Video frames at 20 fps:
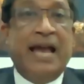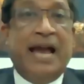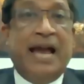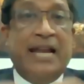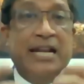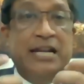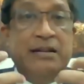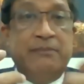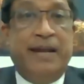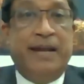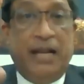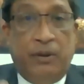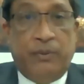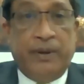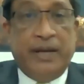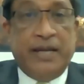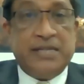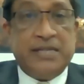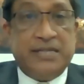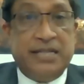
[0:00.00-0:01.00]
And in many
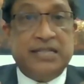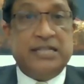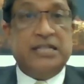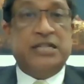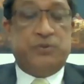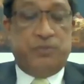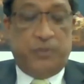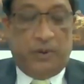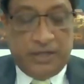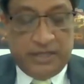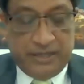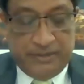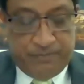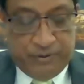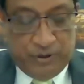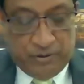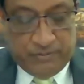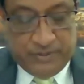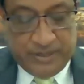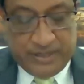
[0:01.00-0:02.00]
ways, this is what
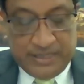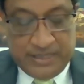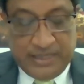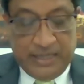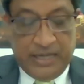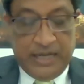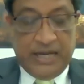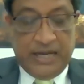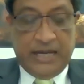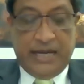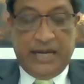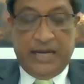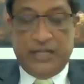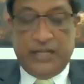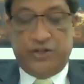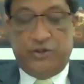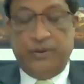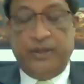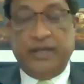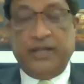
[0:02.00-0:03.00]
diplomacy
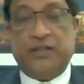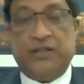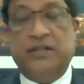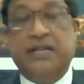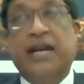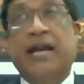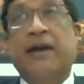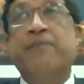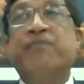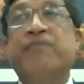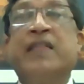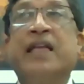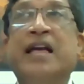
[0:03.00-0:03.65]
is doing today.